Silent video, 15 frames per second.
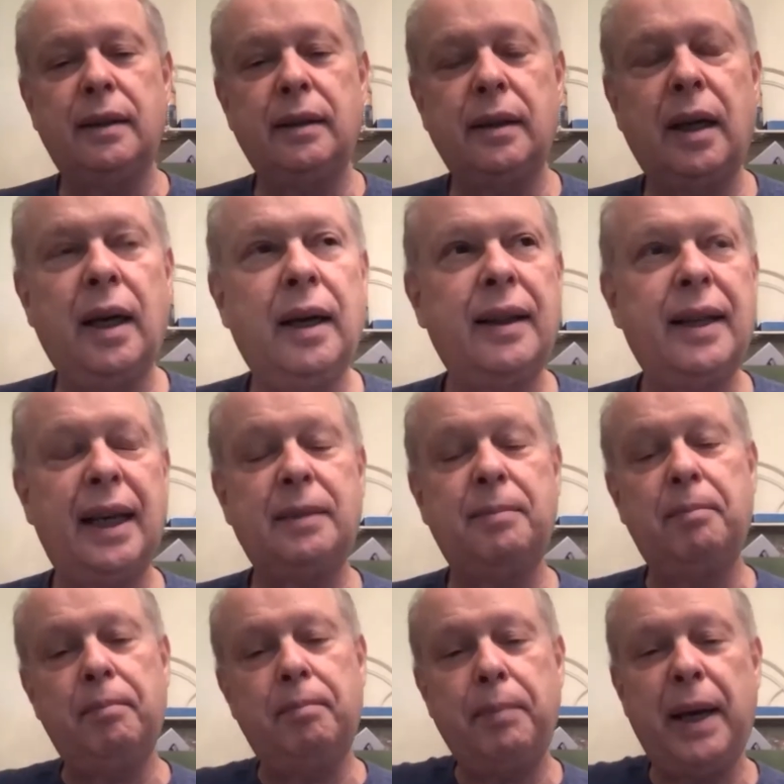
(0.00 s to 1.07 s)
uh, that
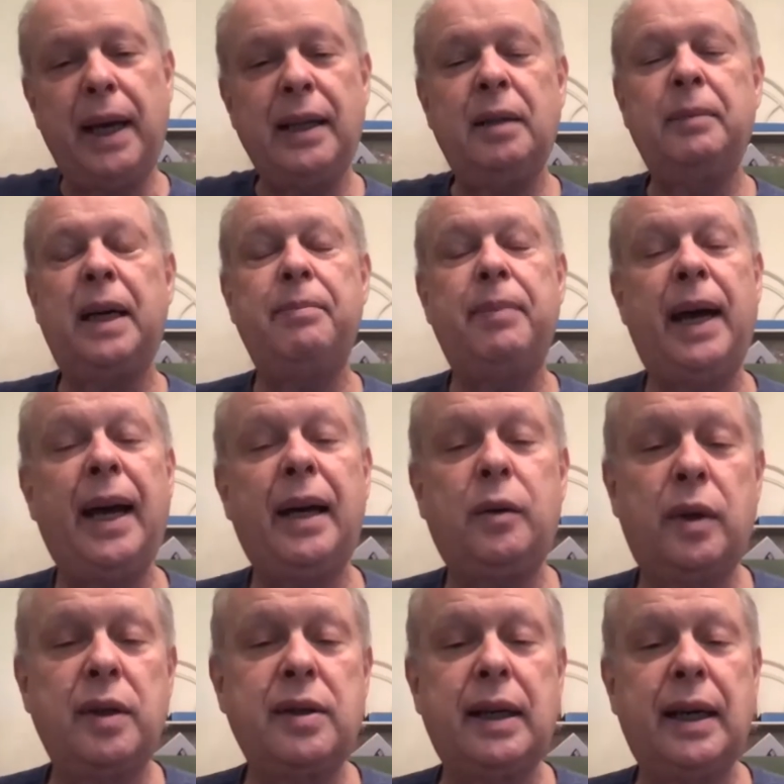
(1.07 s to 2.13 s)
pain in my back
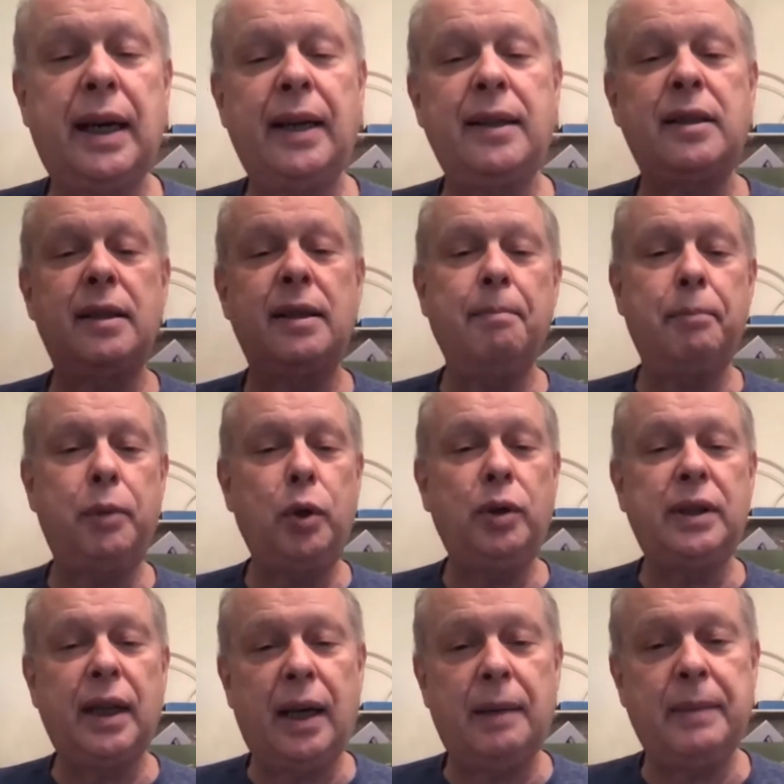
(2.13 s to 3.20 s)
was God's boot
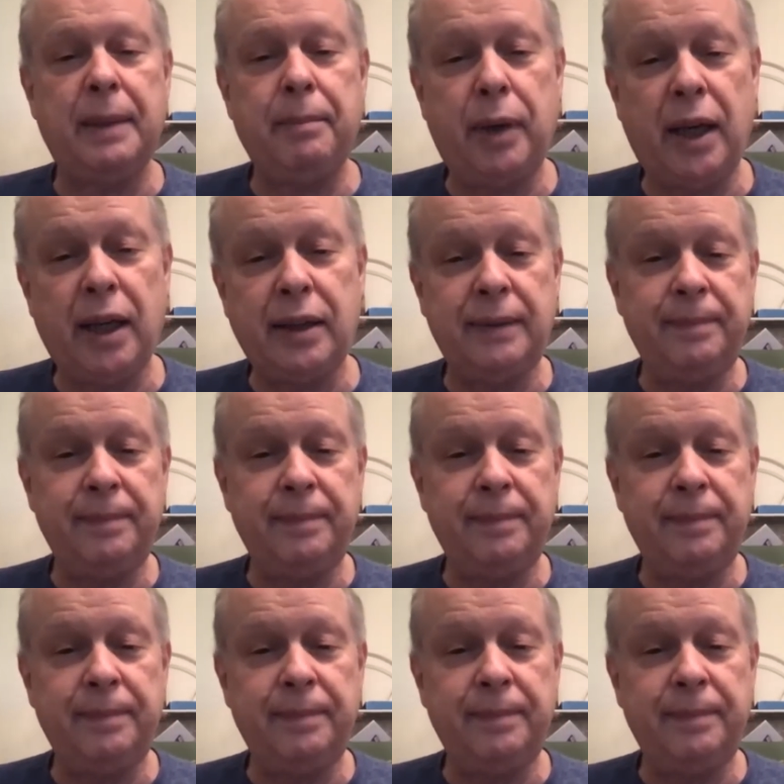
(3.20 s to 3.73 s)
on my butt.